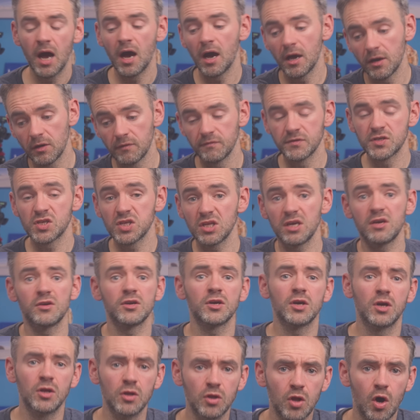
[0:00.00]
And obviously on
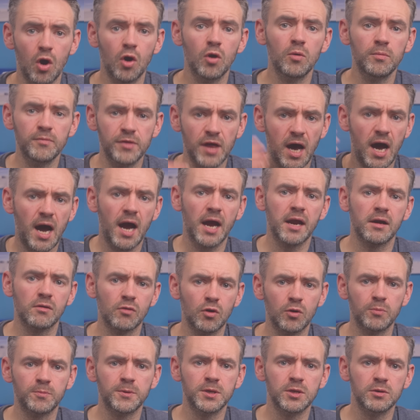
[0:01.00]
a globe, the higher
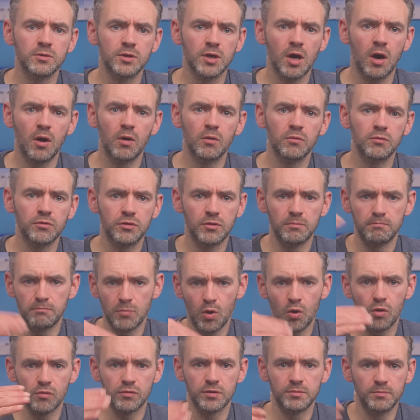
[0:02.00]
up you go, the
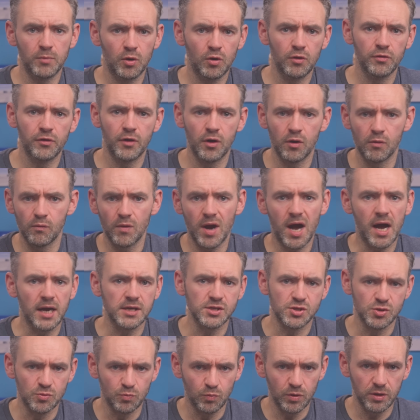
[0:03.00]
more and more the
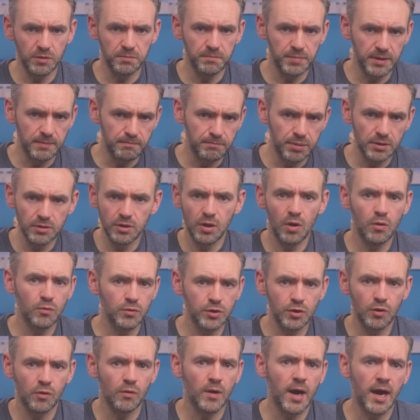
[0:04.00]
horizon will be below
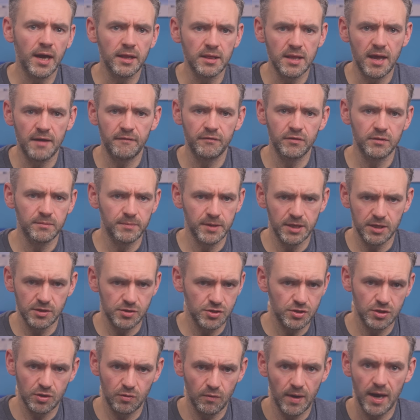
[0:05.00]
your eye level
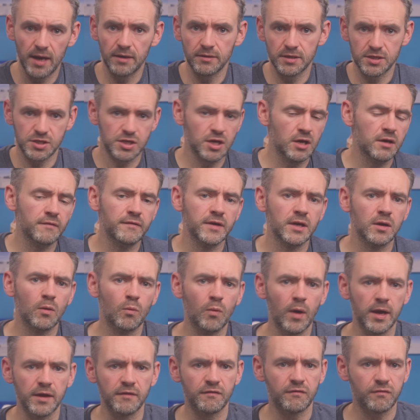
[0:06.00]
because the ground is curving
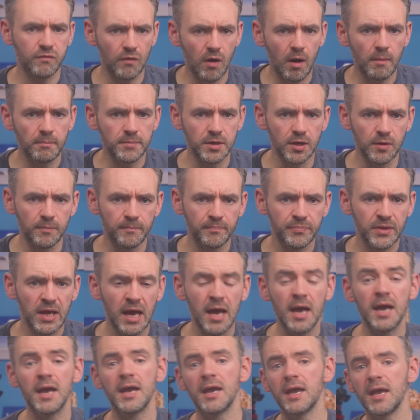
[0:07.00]
away from you.
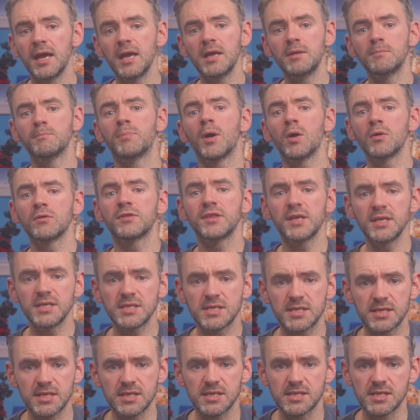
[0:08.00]
In both
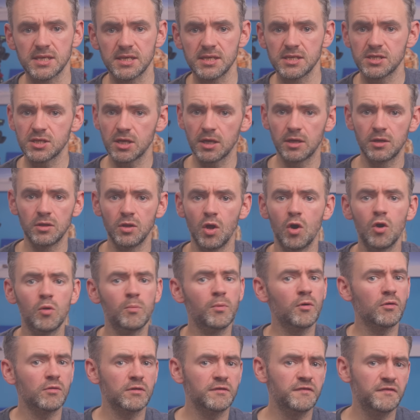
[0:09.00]
instances, a globe
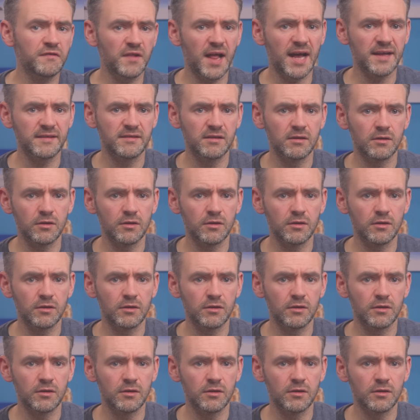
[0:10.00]
or a flat